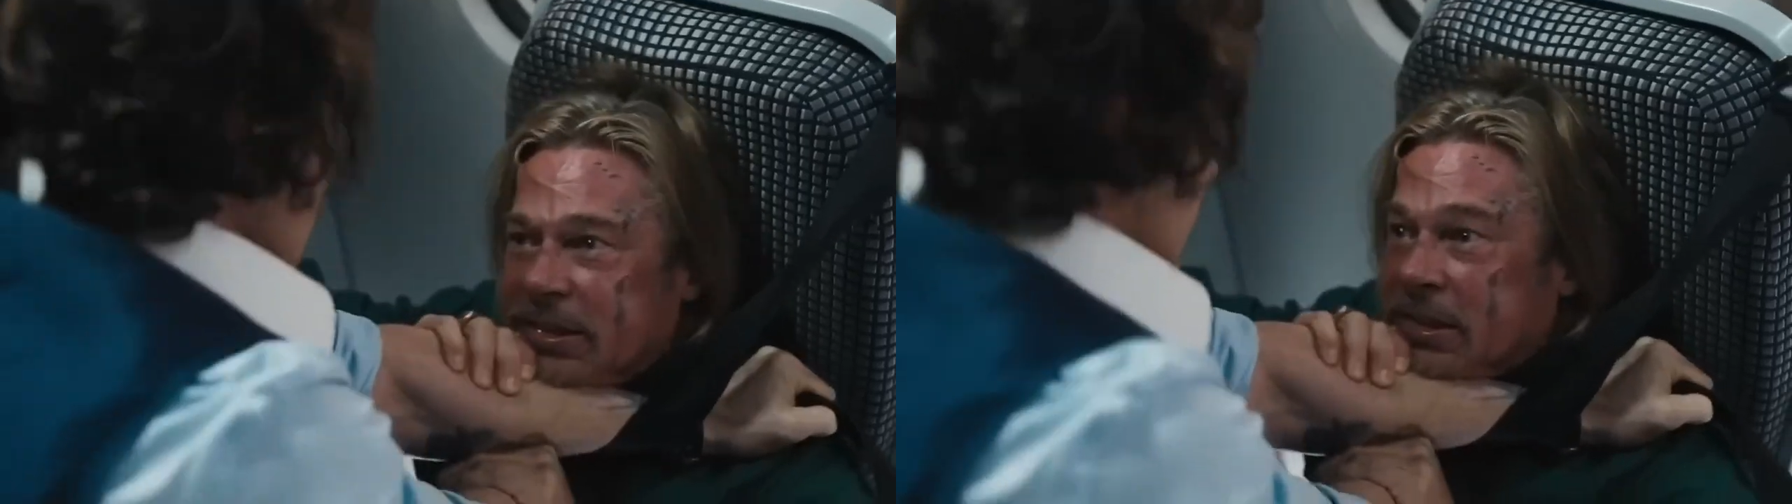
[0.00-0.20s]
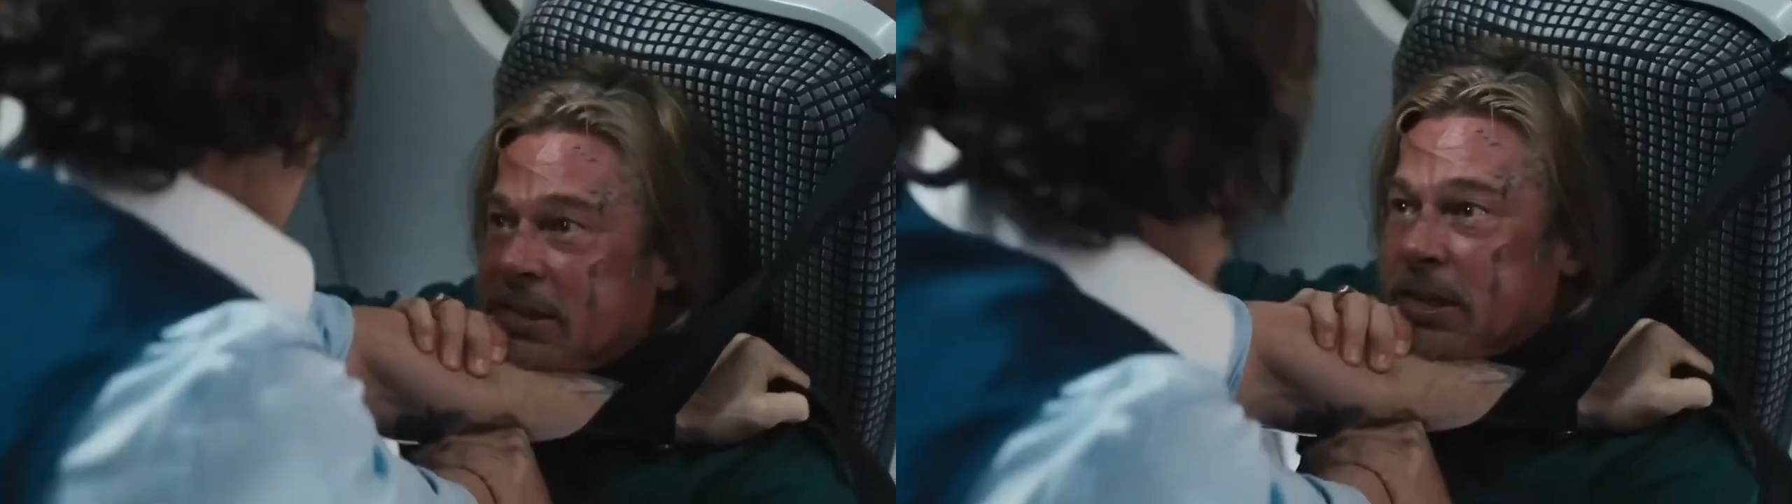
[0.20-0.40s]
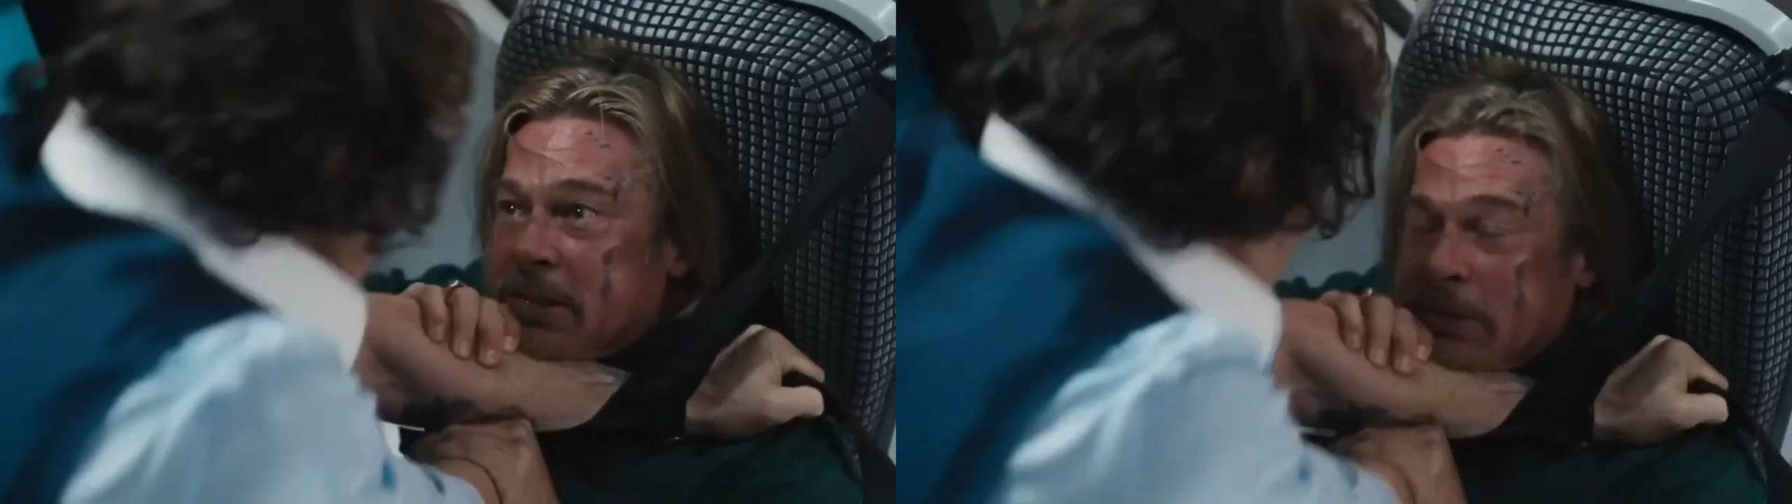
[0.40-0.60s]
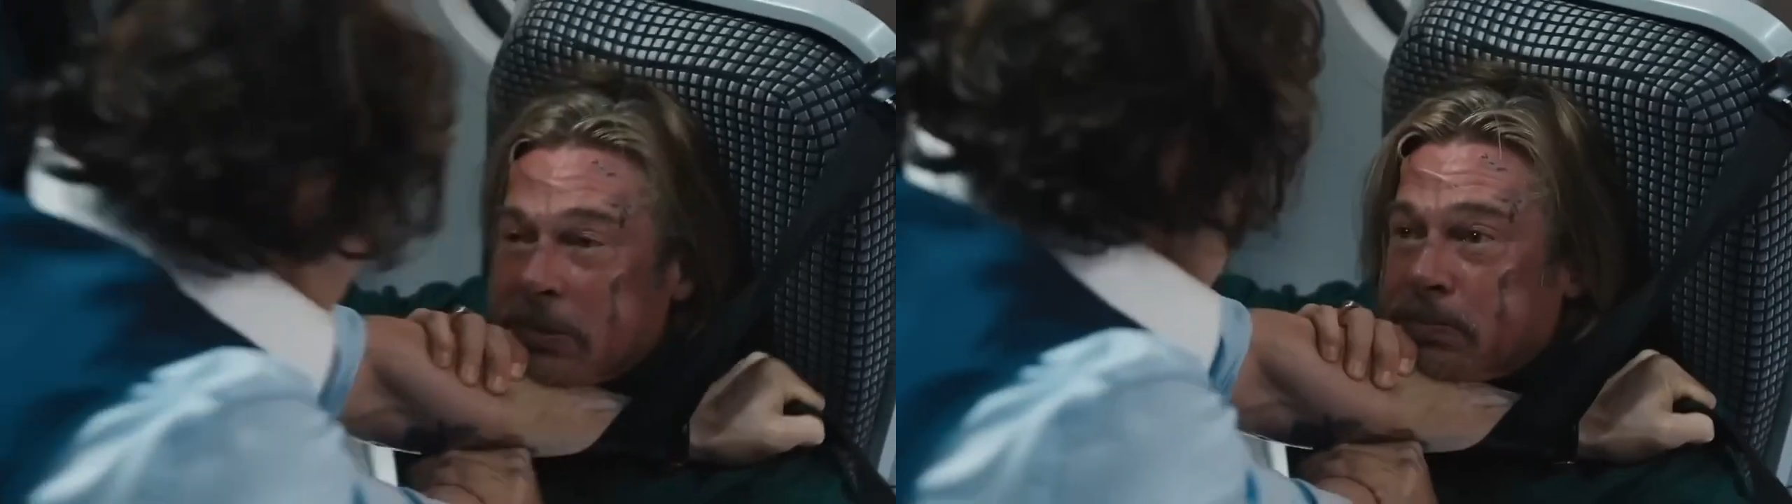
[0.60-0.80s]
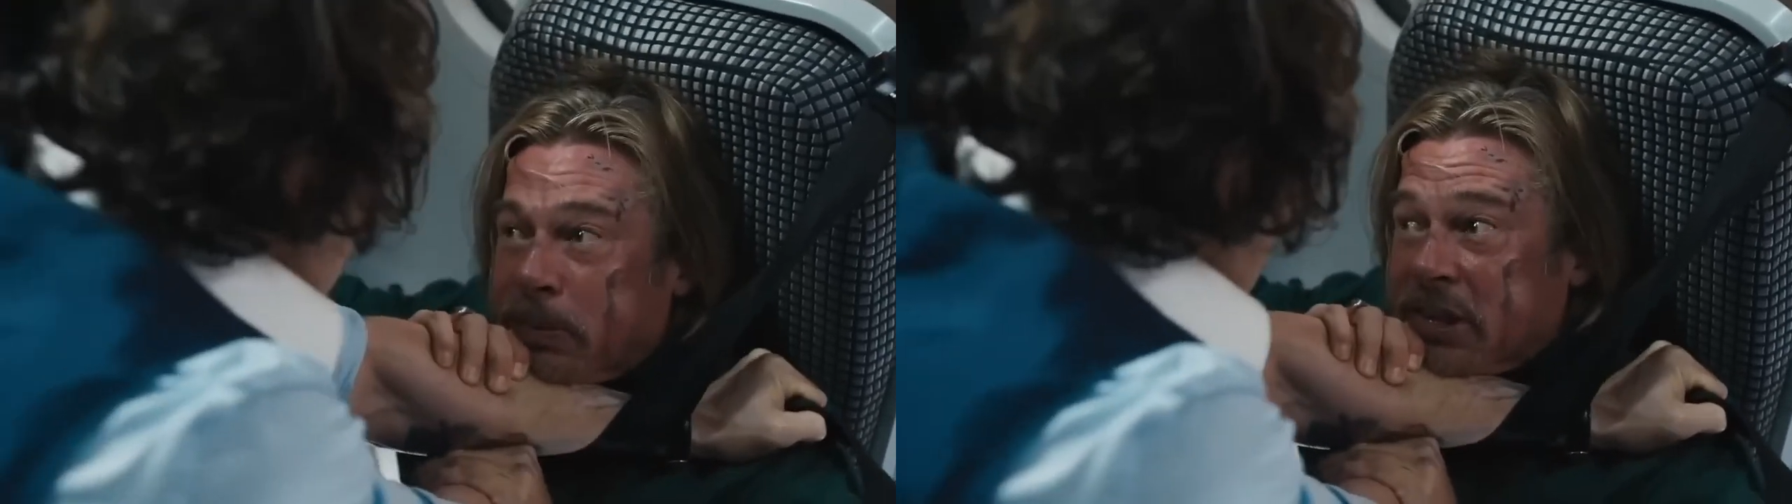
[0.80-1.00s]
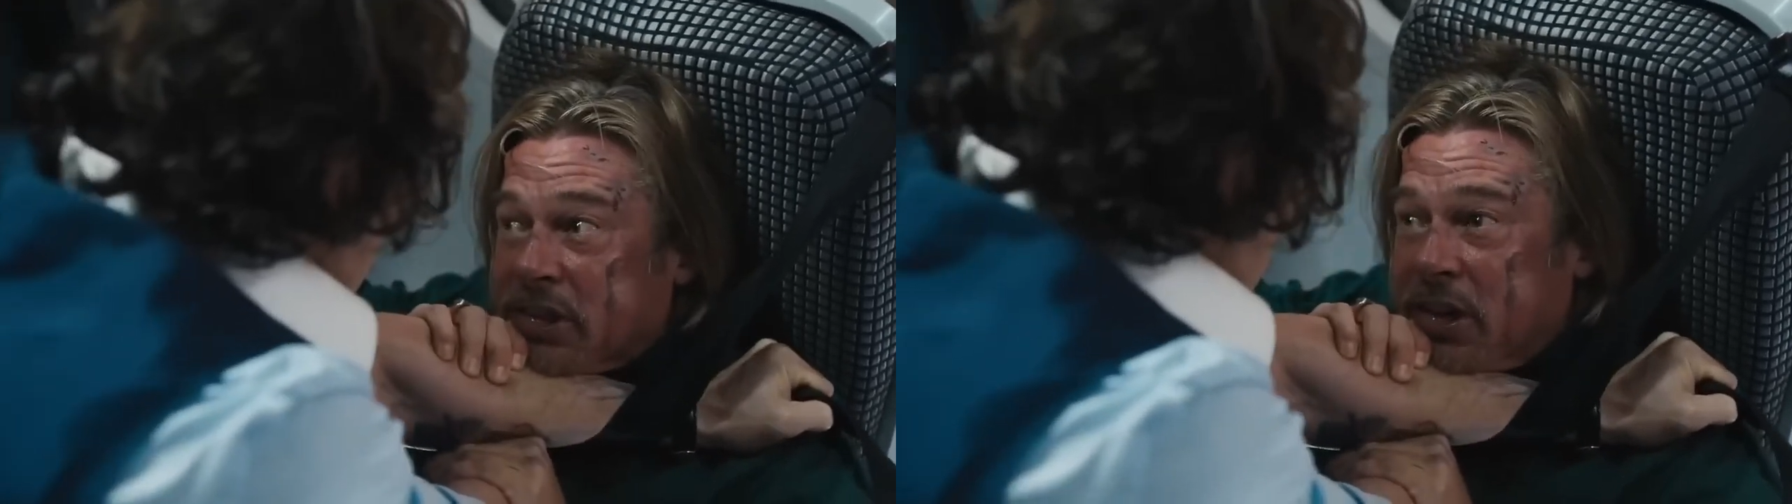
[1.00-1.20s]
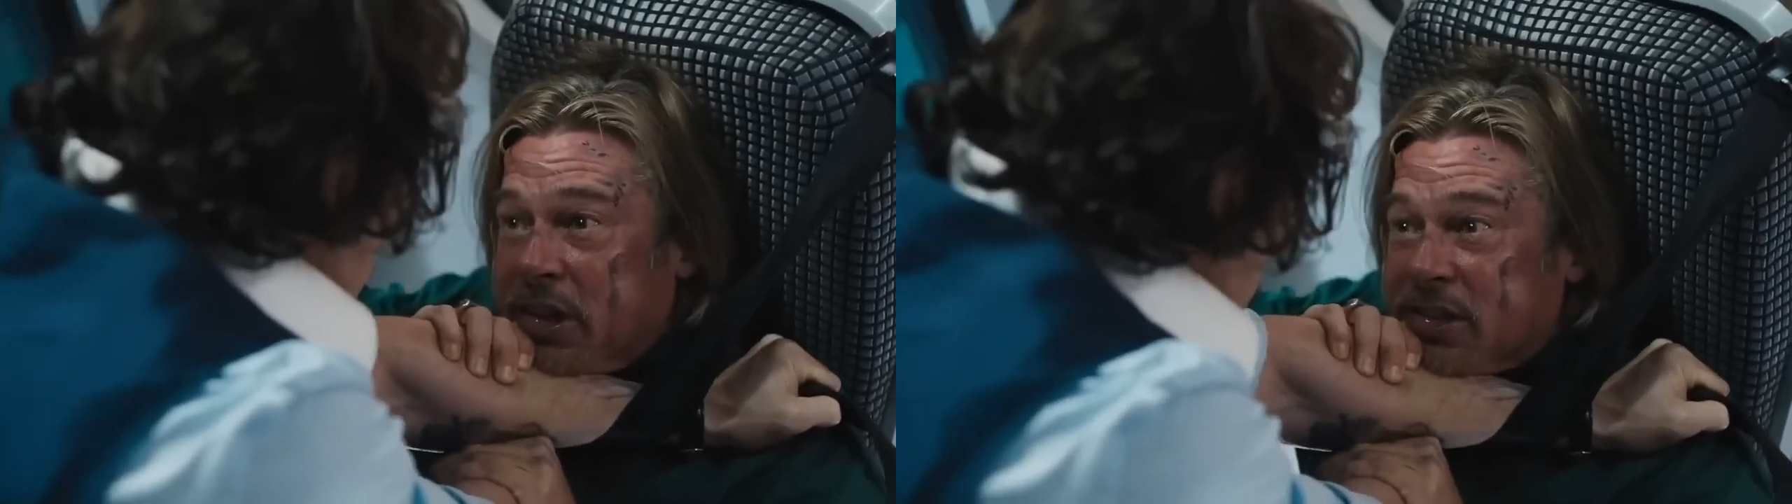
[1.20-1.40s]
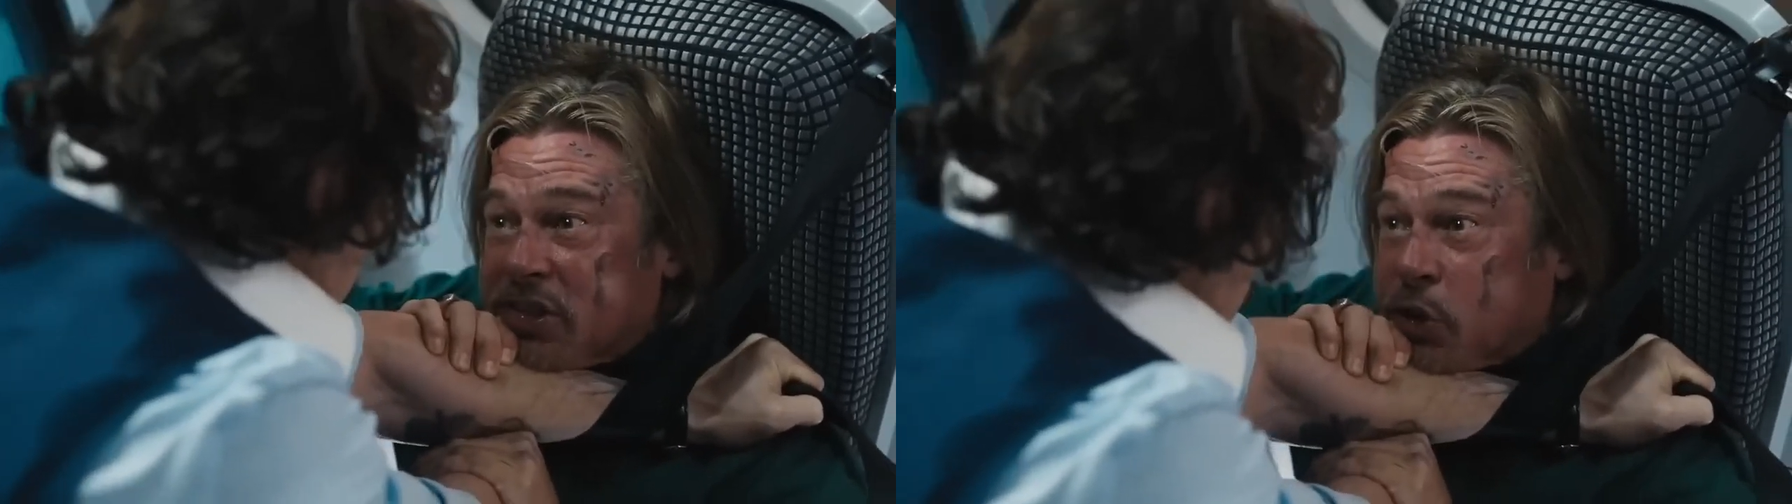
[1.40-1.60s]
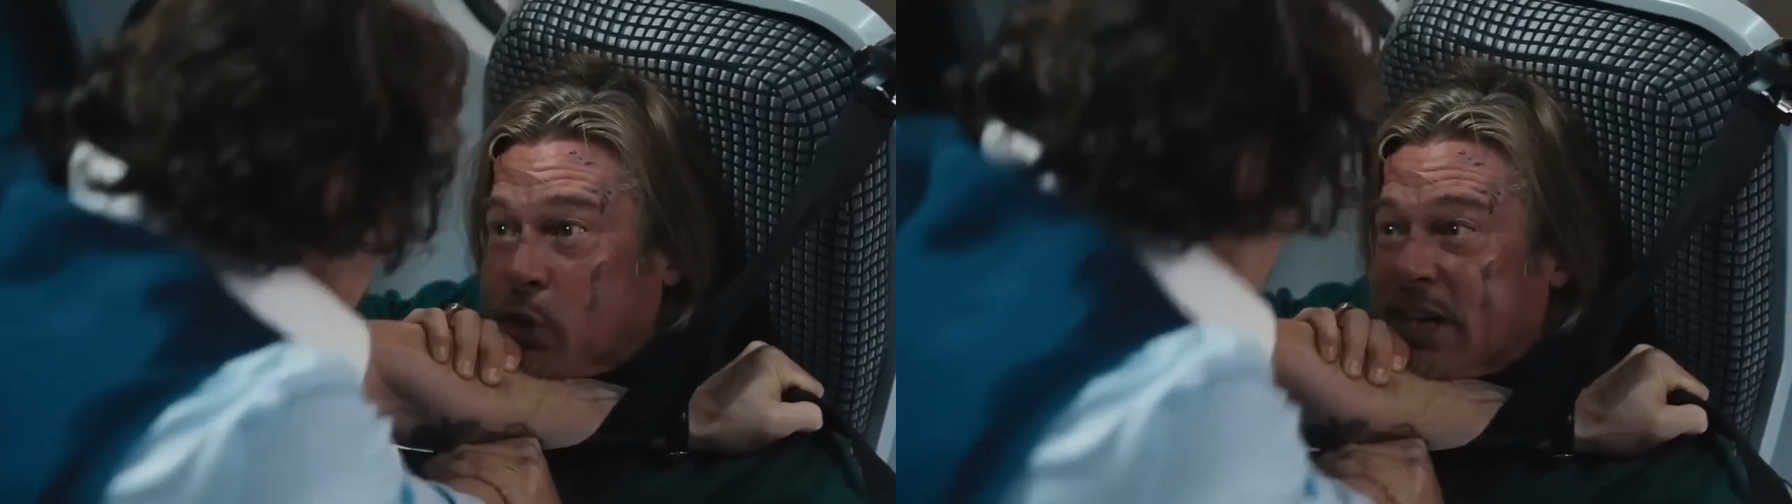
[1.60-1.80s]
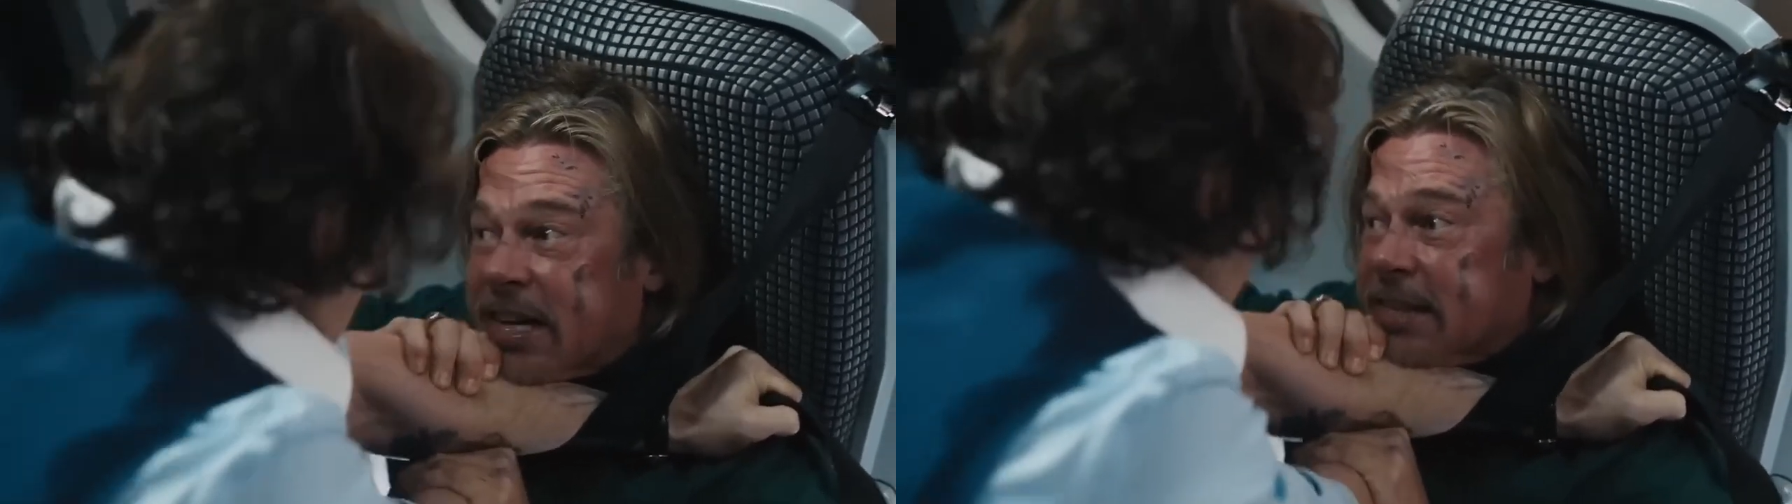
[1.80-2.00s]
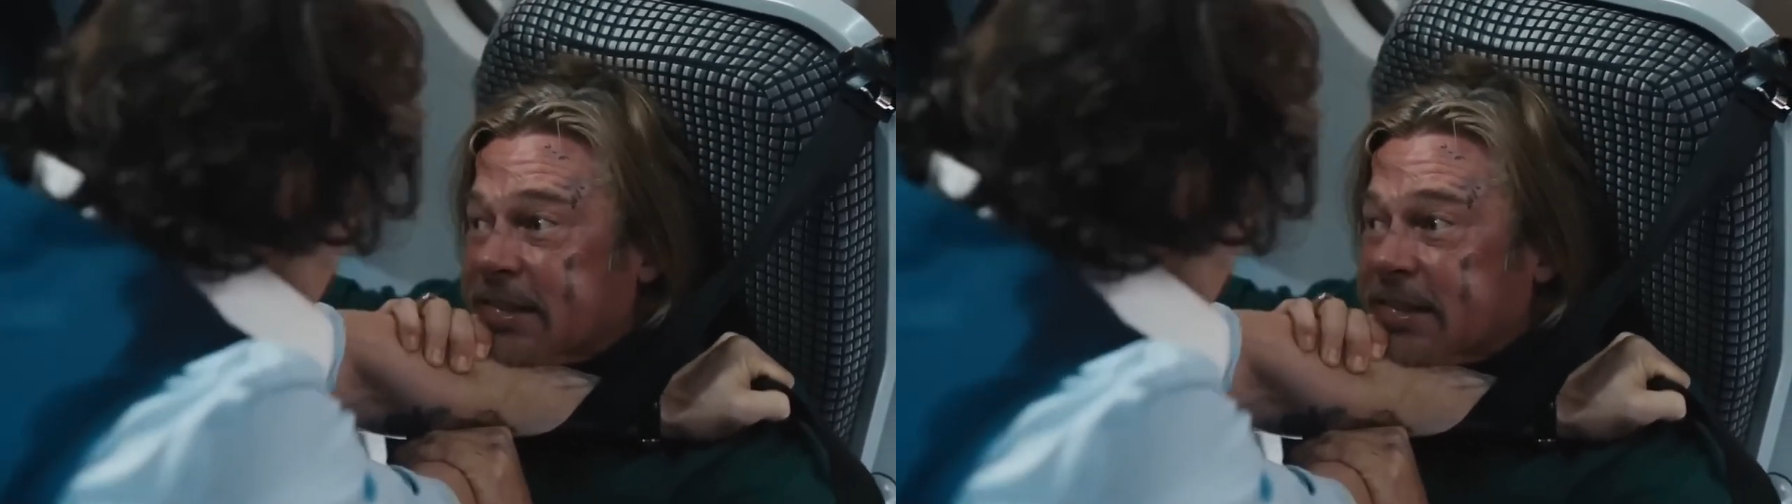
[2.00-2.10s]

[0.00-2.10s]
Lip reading: other way of making the audience laugh with